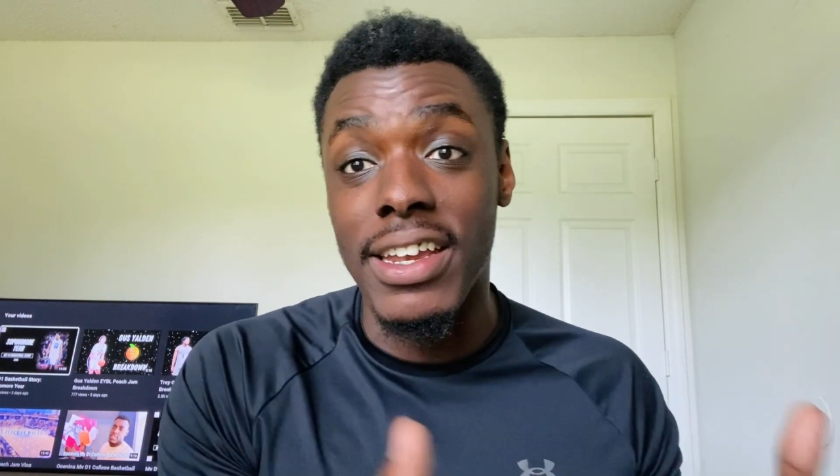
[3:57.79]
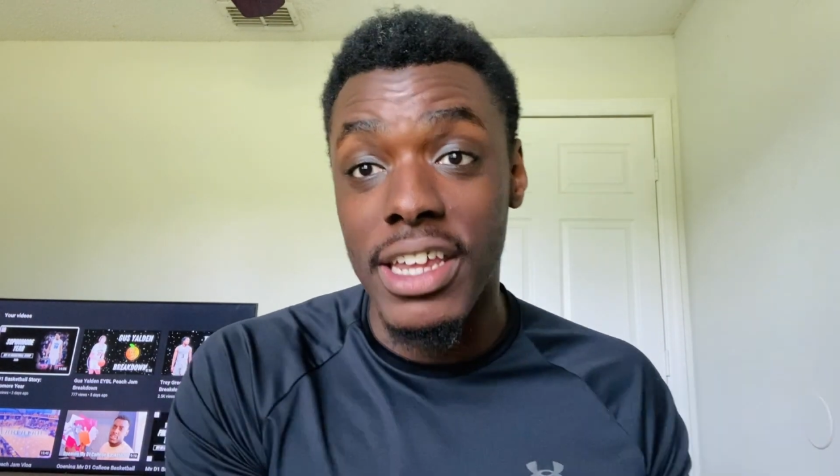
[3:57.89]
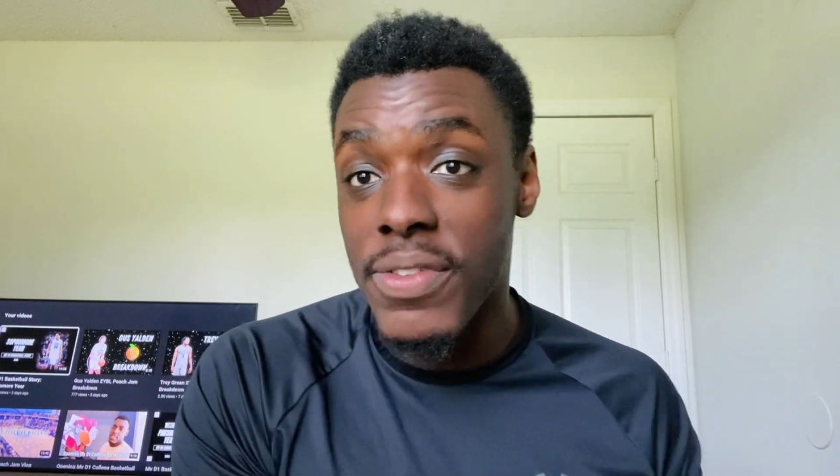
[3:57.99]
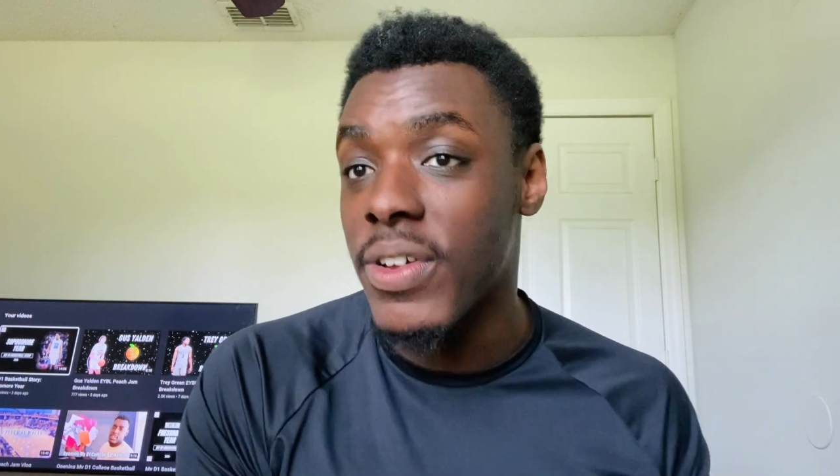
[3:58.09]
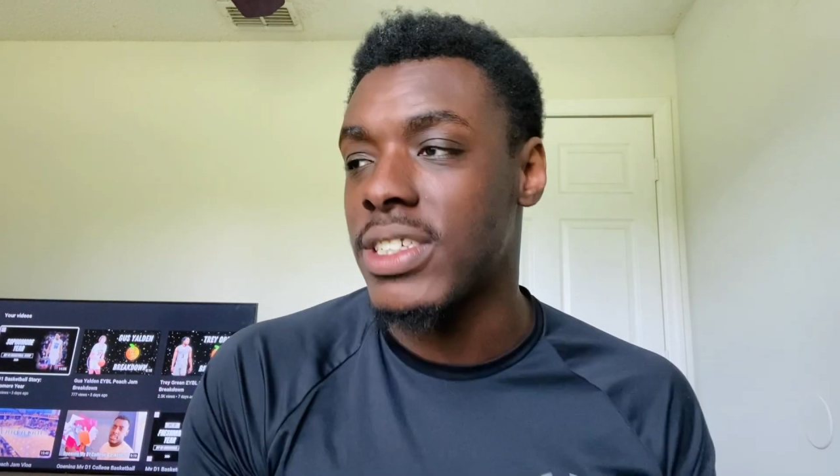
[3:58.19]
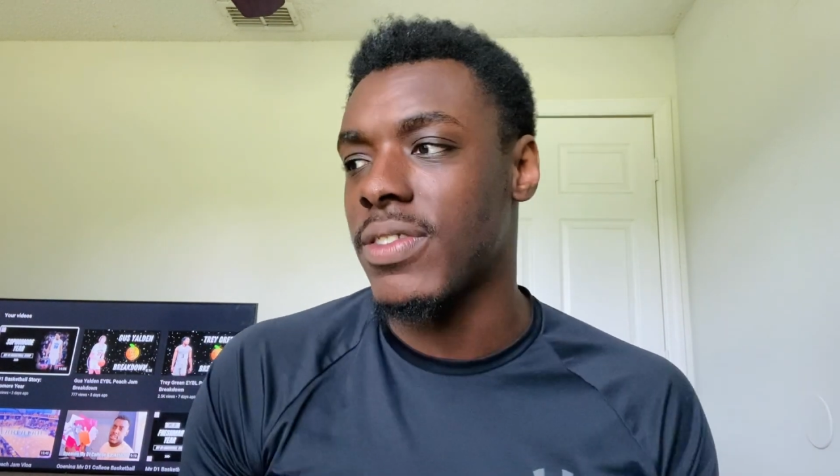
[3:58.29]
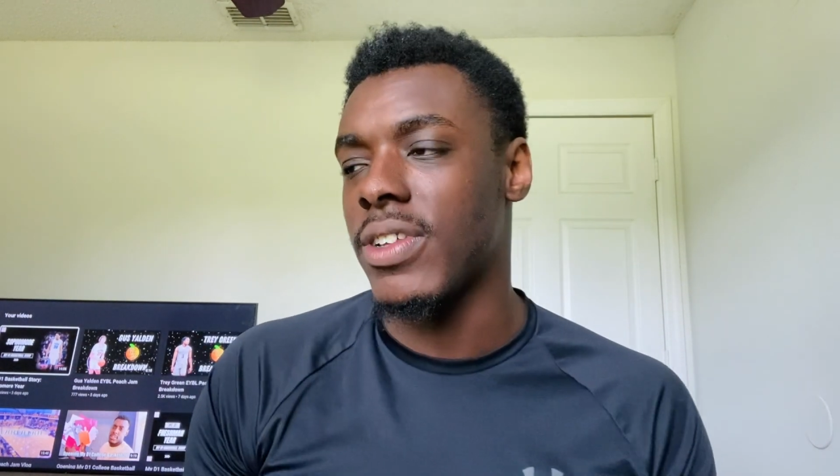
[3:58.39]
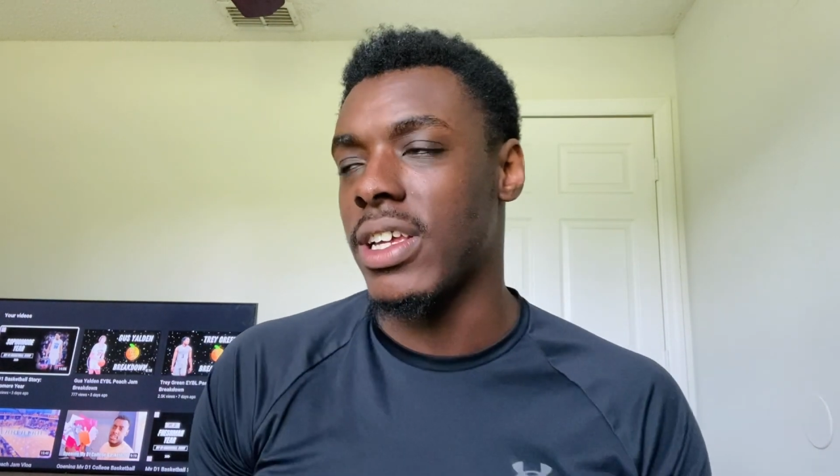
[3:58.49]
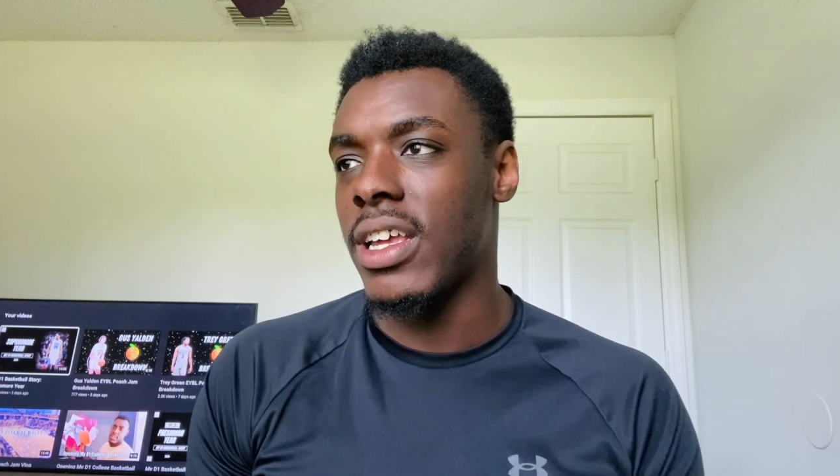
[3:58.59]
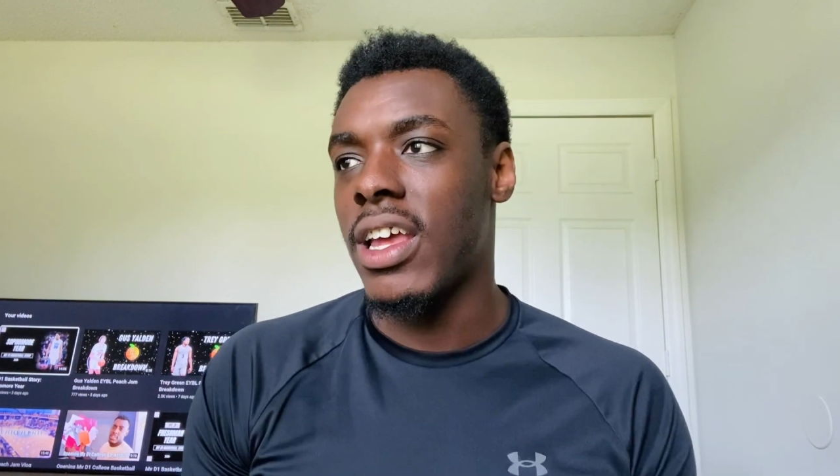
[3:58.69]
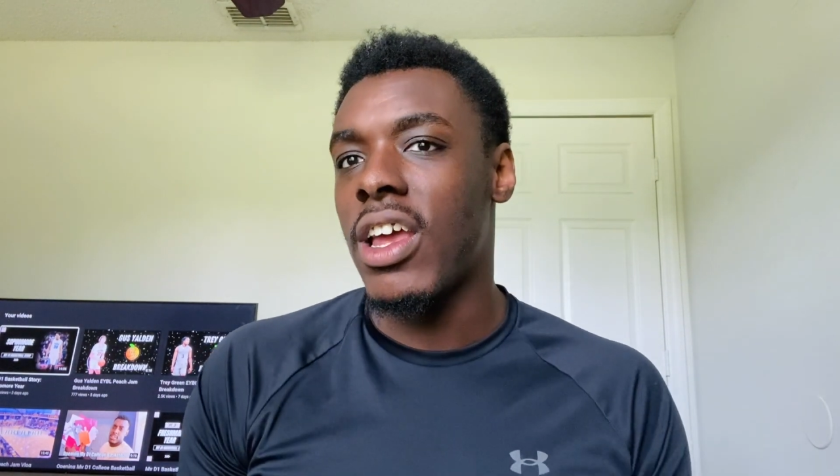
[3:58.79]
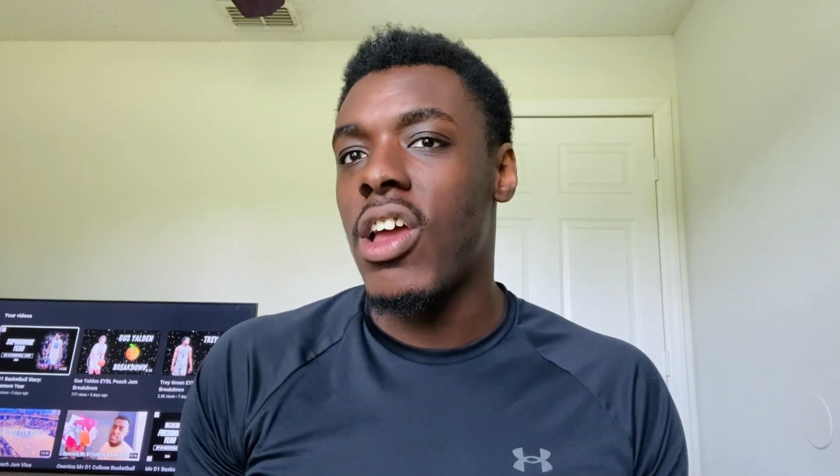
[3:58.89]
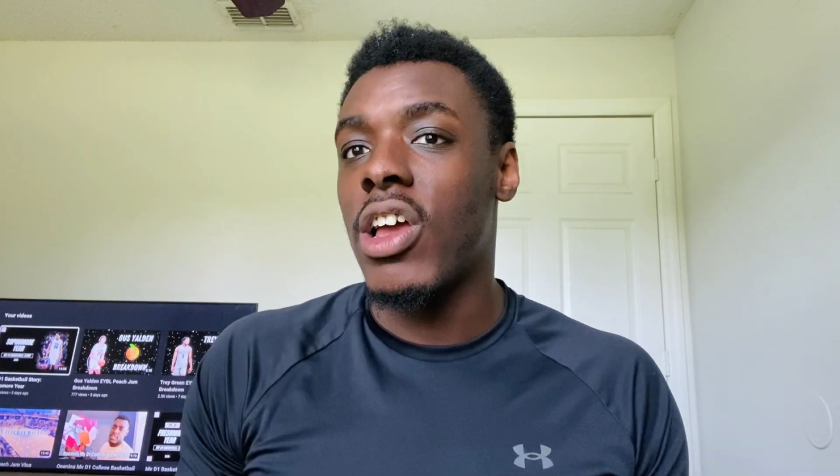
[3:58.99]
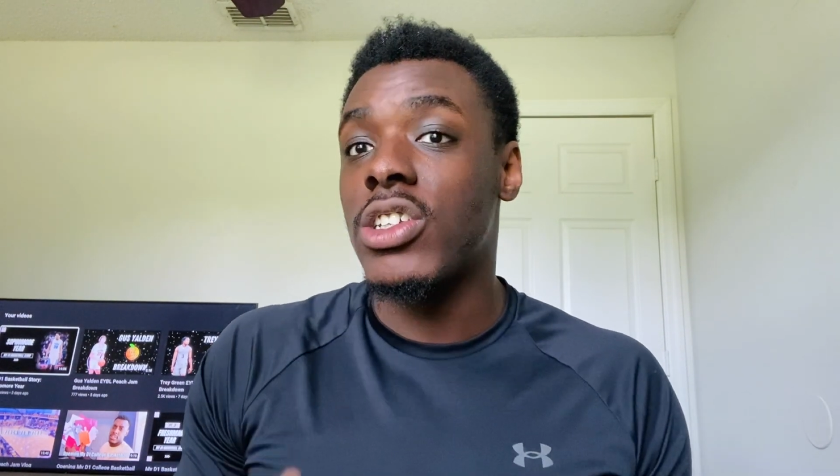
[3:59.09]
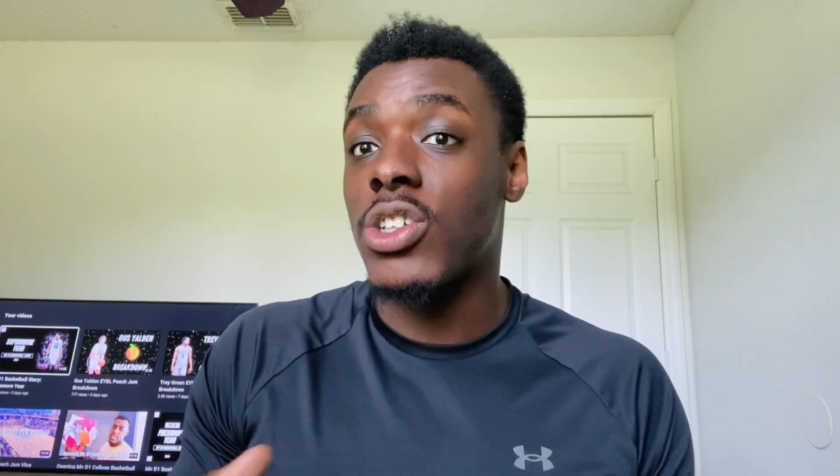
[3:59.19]
defensively.
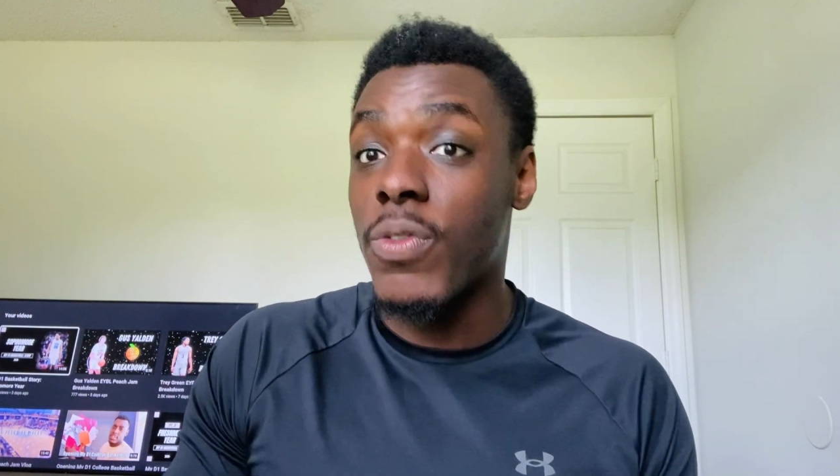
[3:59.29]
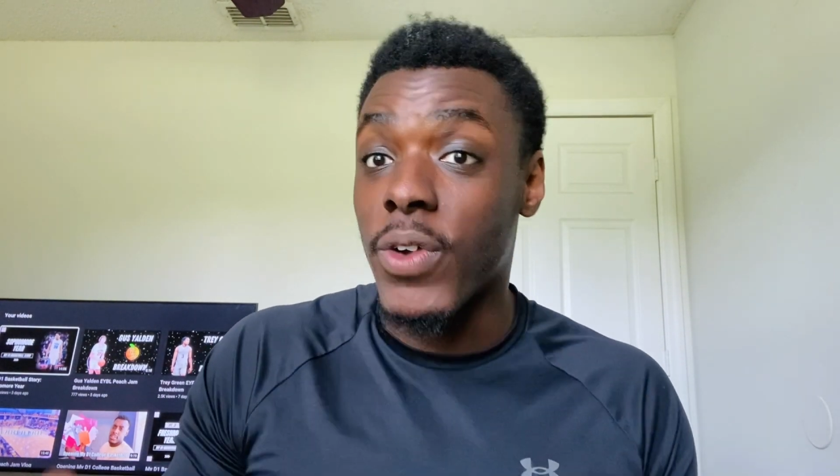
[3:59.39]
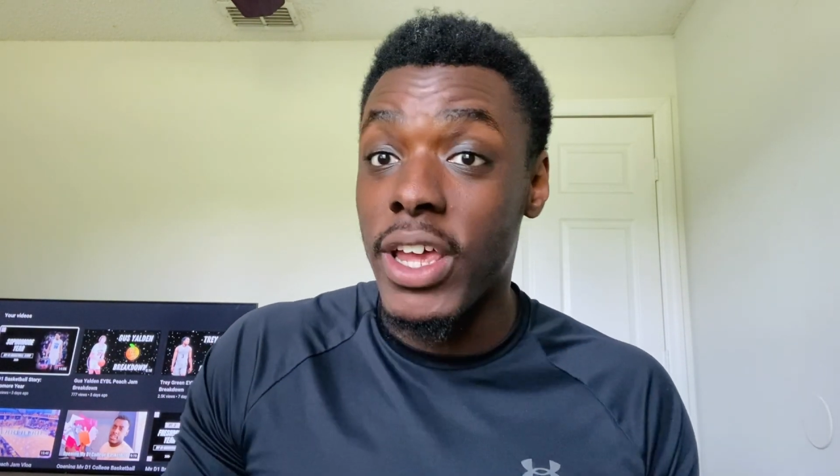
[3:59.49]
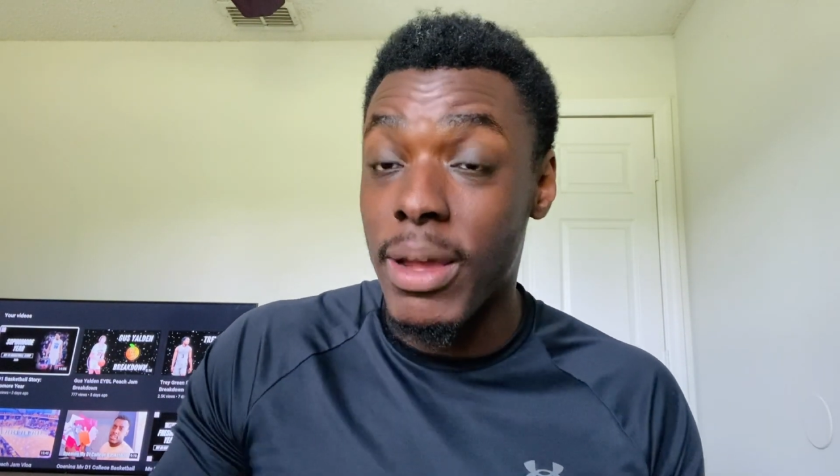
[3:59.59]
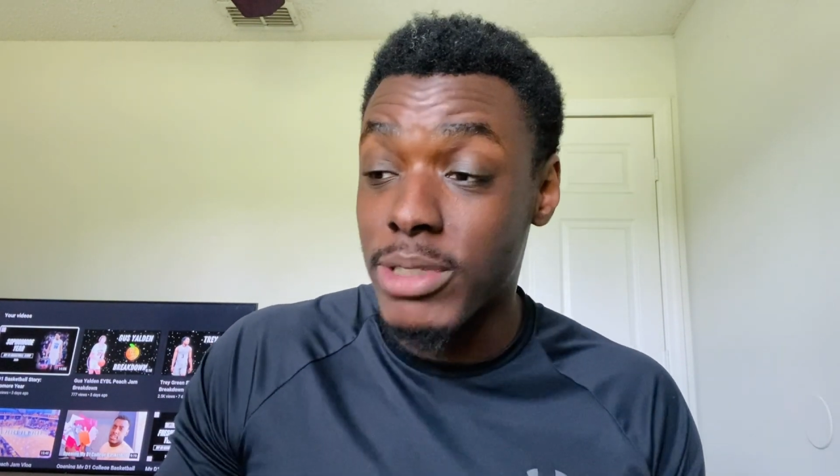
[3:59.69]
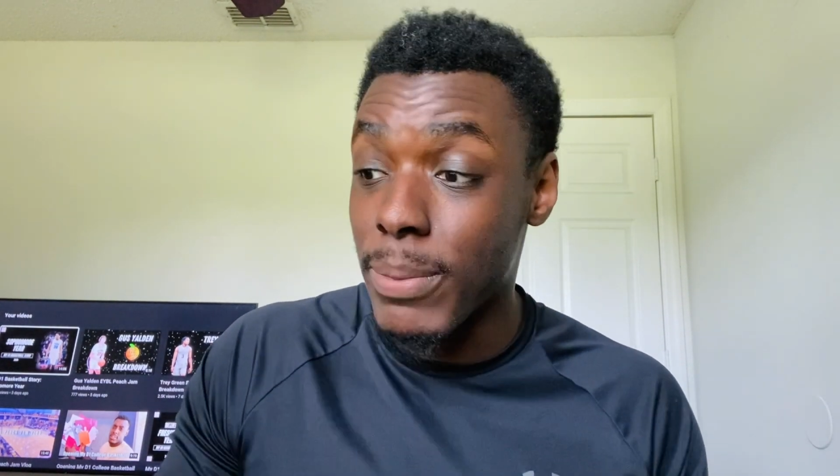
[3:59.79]
So for him to